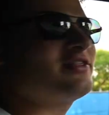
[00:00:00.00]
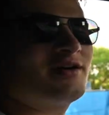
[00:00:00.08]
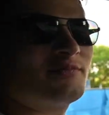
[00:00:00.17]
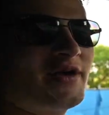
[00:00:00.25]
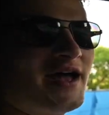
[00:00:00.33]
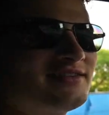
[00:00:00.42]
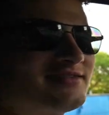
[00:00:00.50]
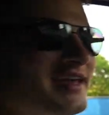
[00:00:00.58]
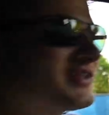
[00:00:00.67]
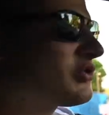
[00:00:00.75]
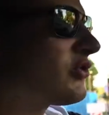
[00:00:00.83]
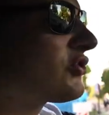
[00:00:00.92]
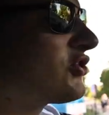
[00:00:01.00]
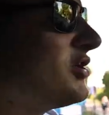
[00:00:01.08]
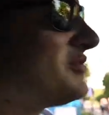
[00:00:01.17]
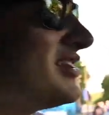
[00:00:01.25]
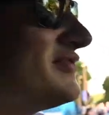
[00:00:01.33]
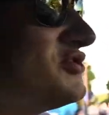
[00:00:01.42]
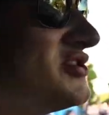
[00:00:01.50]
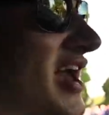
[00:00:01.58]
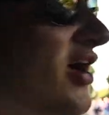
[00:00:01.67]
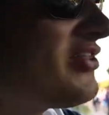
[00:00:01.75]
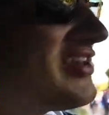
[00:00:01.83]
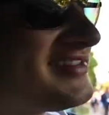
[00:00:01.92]
the Penn State tour groups, and if you
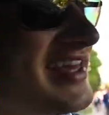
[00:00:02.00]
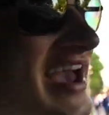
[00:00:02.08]
yell this, they